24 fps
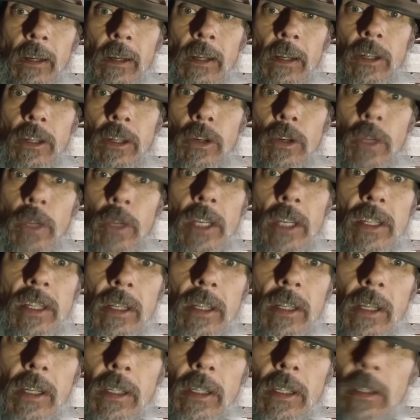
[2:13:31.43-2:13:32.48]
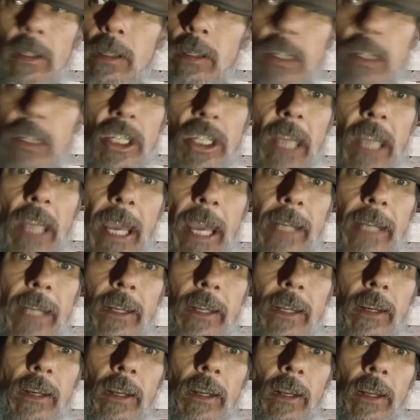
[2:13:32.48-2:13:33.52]
to this
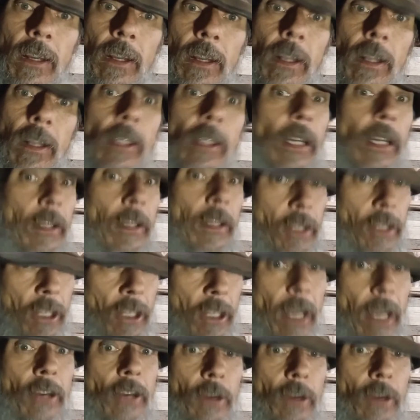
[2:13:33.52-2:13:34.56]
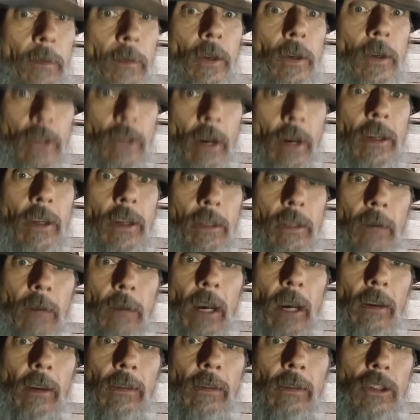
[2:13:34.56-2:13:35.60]
state, and the state troopers are as
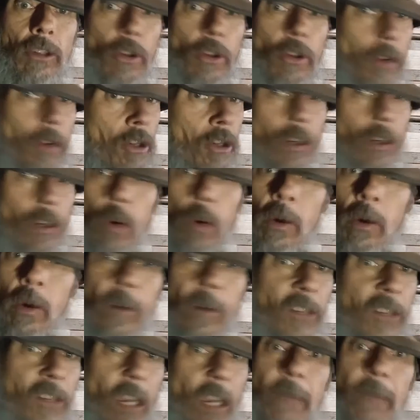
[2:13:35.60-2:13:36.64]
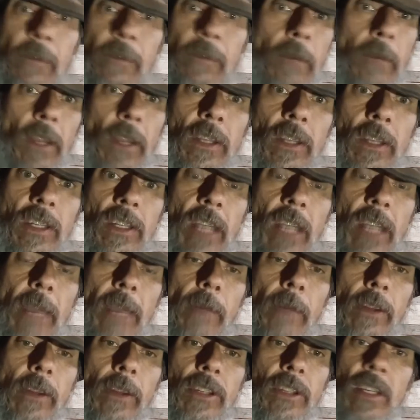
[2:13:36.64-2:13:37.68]
well. So there's nowhere safe for me in this state,
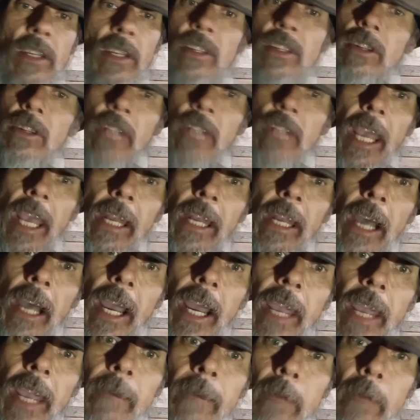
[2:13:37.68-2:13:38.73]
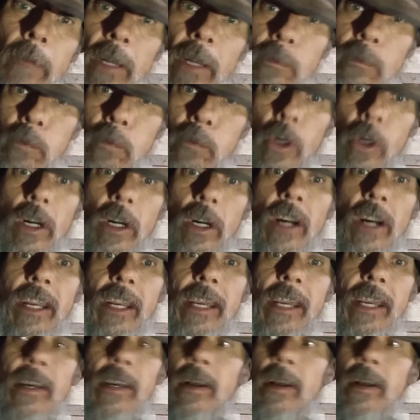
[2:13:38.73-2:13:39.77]
brothers and sisters, and I have been put on
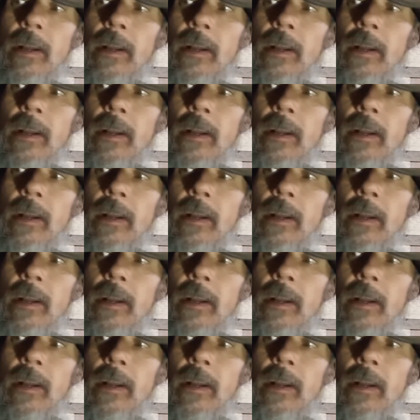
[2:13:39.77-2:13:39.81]
a